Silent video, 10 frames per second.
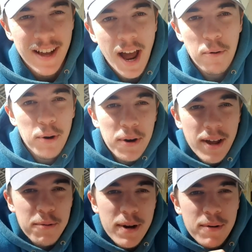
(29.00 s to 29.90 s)
I
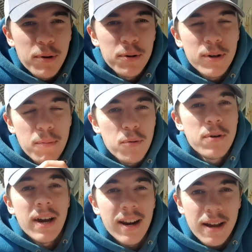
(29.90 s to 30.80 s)
really want a cup
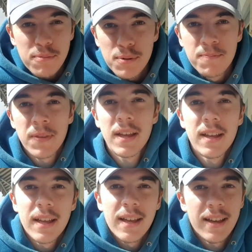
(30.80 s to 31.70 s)
kuna crap you.
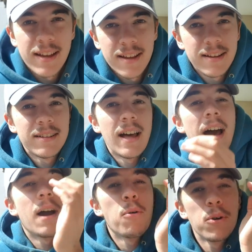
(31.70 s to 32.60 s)
I
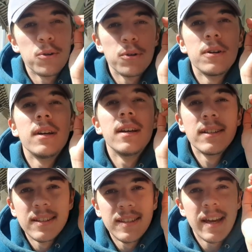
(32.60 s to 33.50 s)
want a
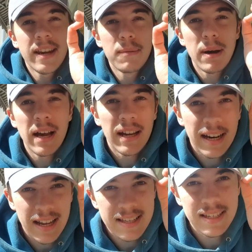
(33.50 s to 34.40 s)
terima,
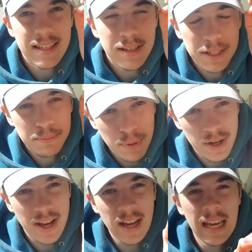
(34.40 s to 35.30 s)
kasih
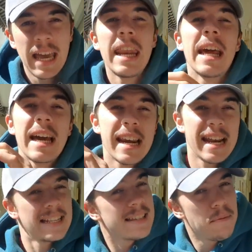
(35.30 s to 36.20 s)
banyak and
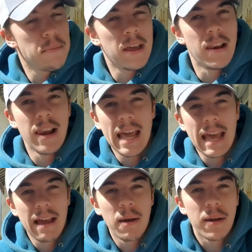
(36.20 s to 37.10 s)
grazie mille.
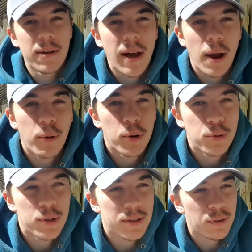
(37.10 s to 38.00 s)
I want to
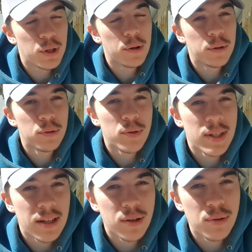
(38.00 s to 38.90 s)
do this video to
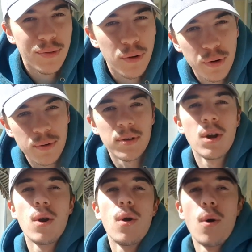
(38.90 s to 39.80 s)
thank you for the
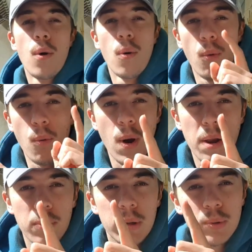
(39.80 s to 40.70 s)

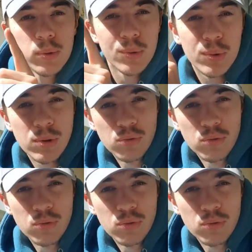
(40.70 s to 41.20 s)
1,000